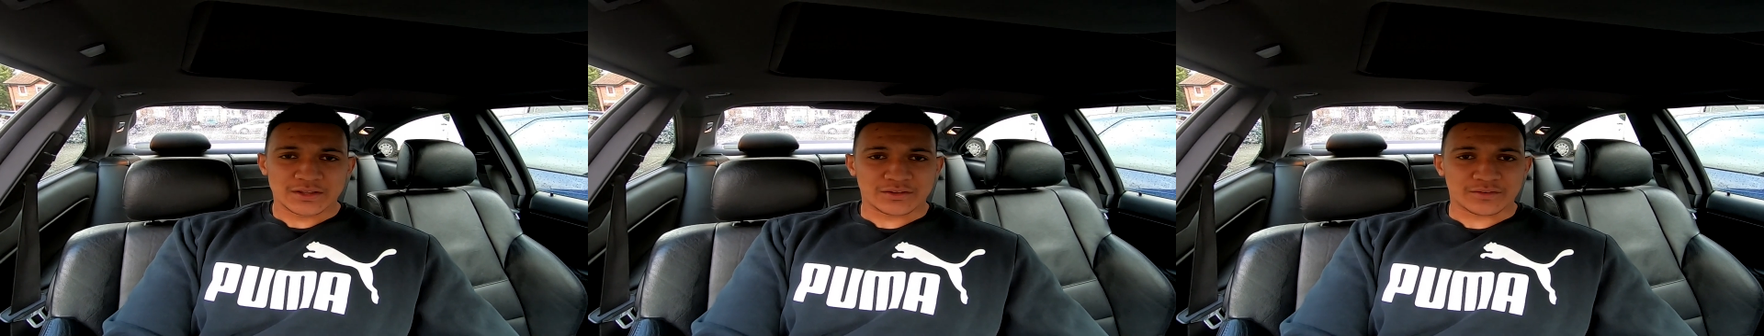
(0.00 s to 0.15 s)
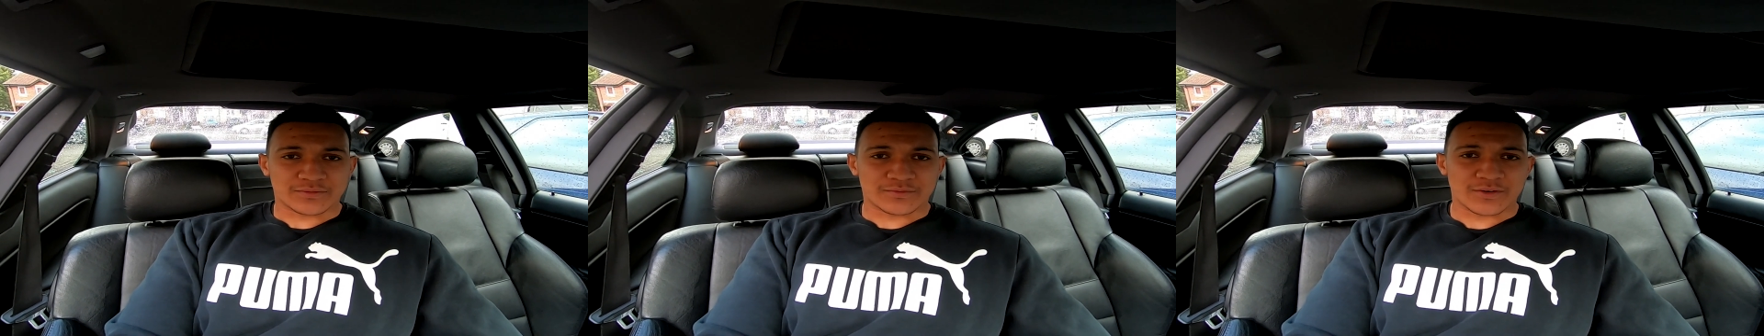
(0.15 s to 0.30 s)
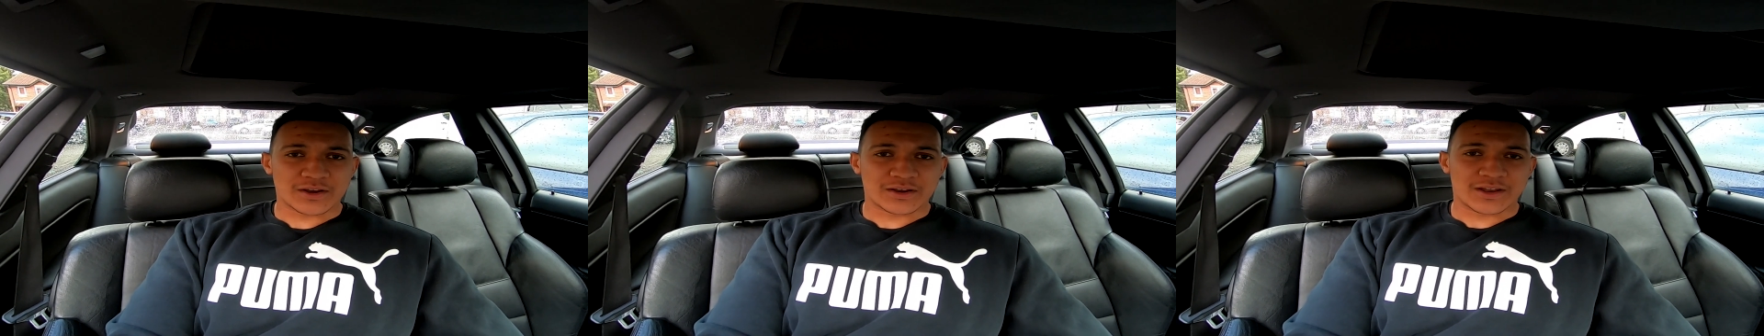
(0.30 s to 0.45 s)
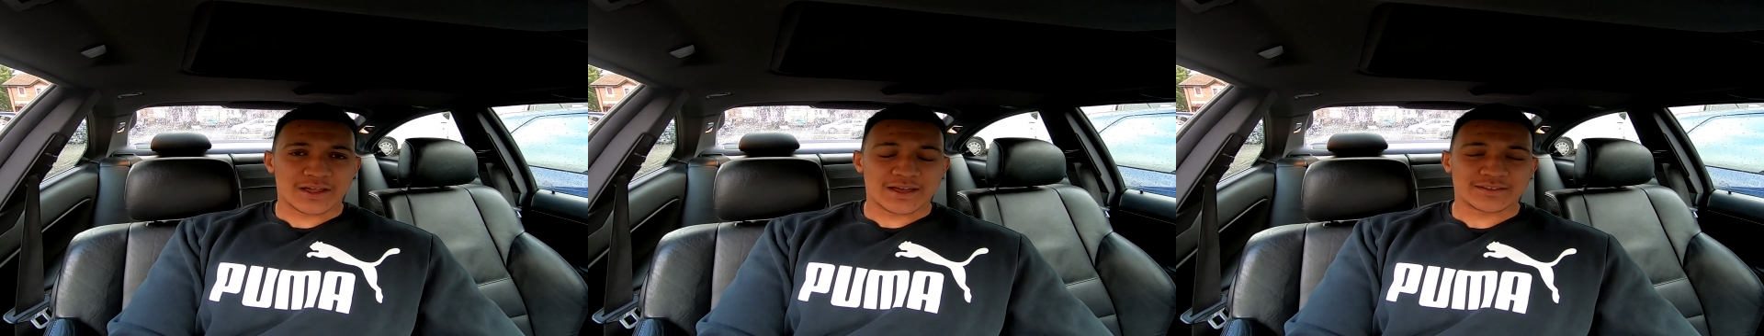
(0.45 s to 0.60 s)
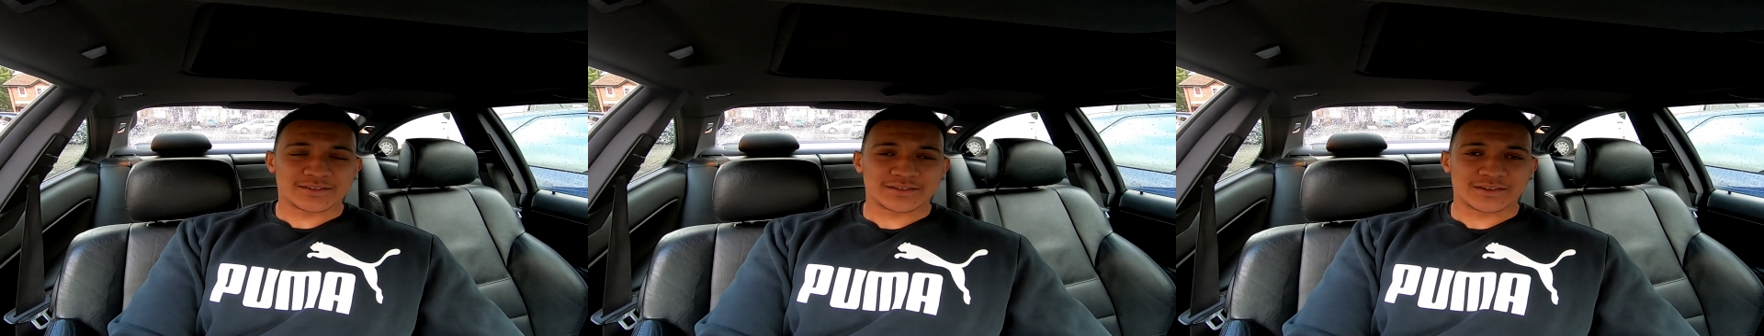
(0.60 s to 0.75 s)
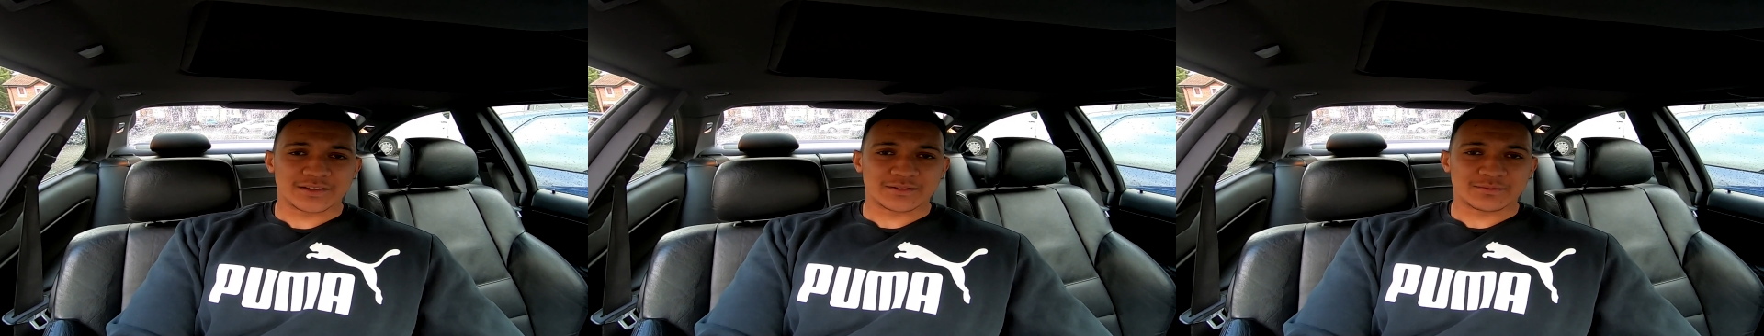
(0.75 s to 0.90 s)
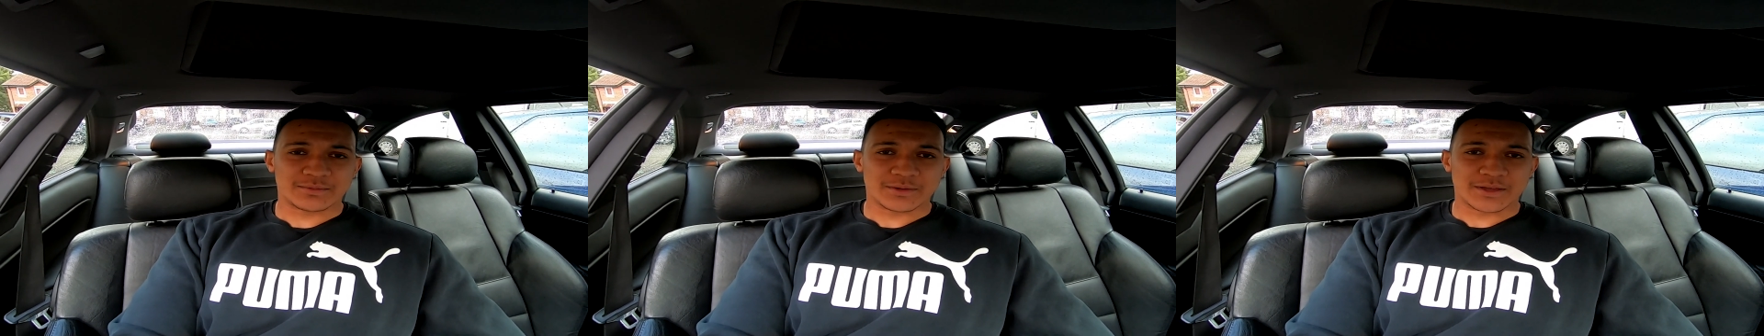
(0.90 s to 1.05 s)
front lights of
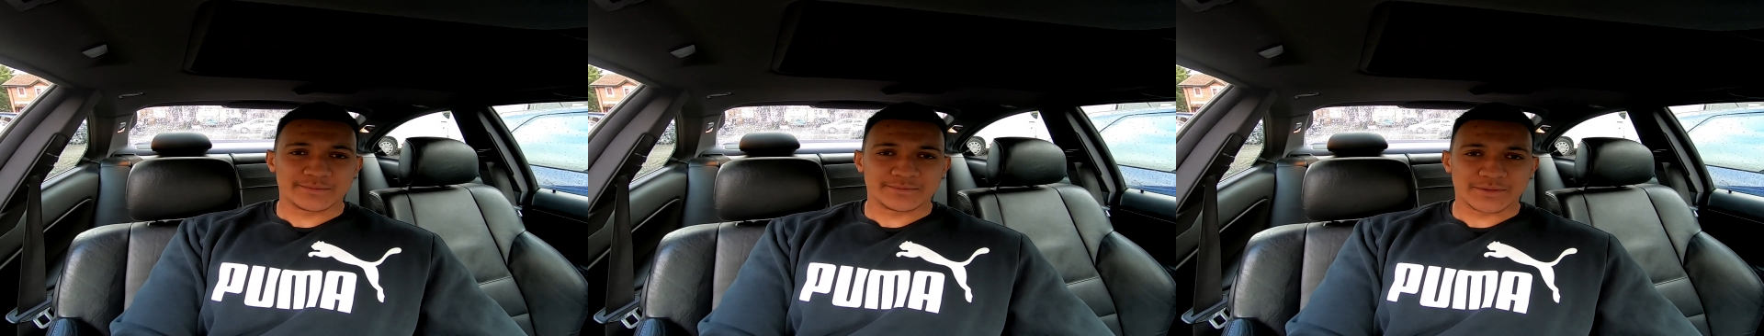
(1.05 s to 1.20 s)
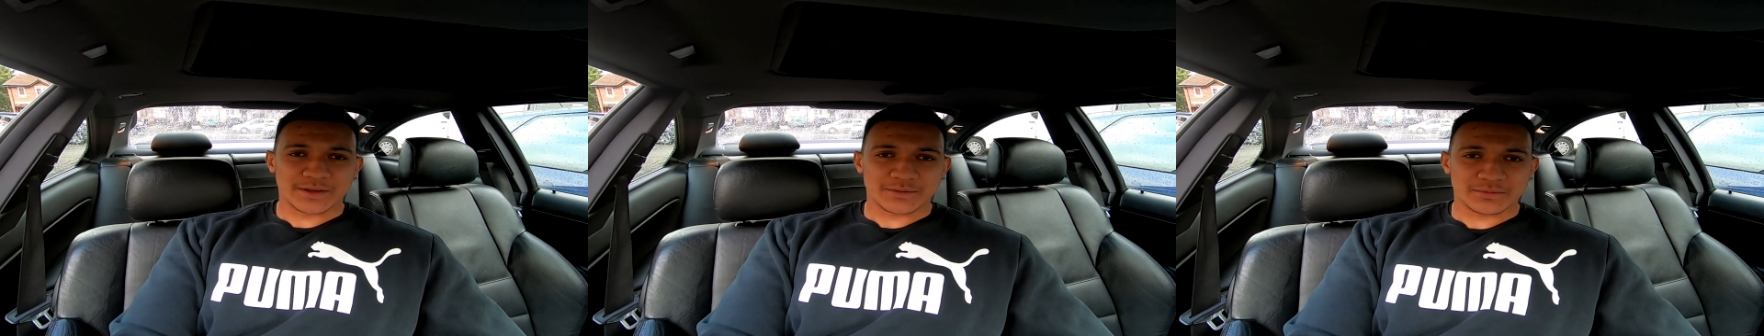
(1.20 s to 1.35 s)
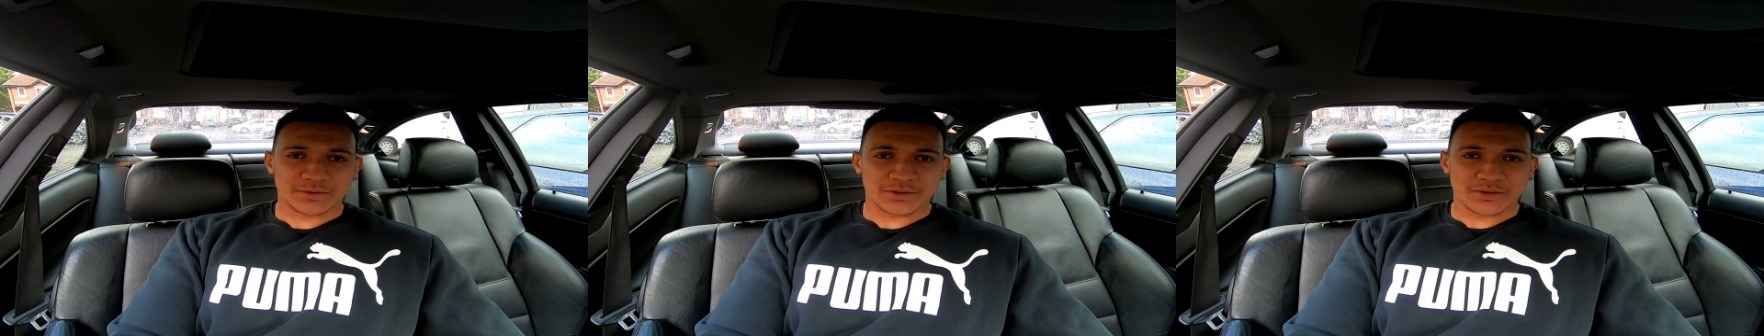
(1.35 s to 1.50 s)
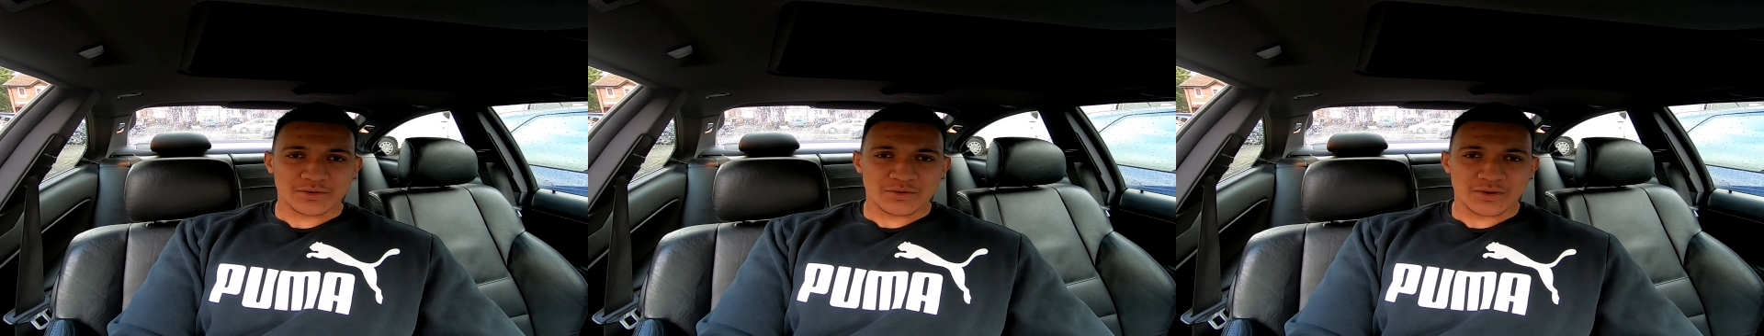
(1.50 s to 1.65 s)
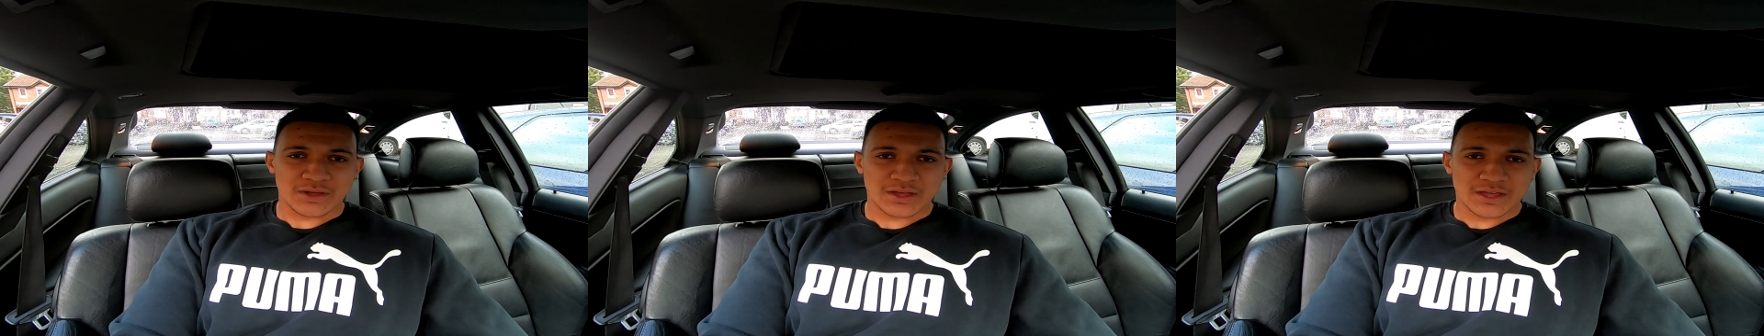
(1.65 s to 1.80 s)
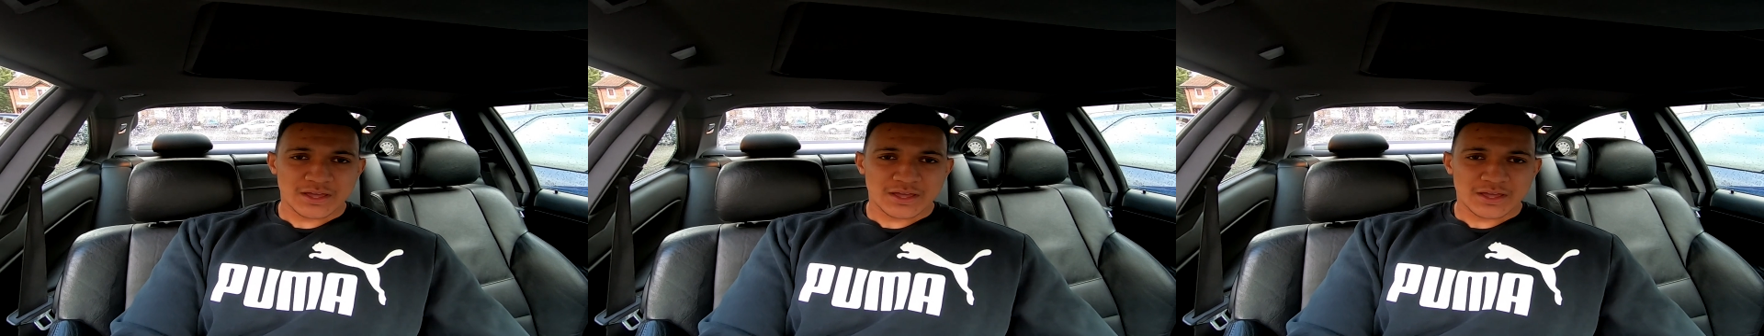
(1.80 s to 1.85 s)
this BMW.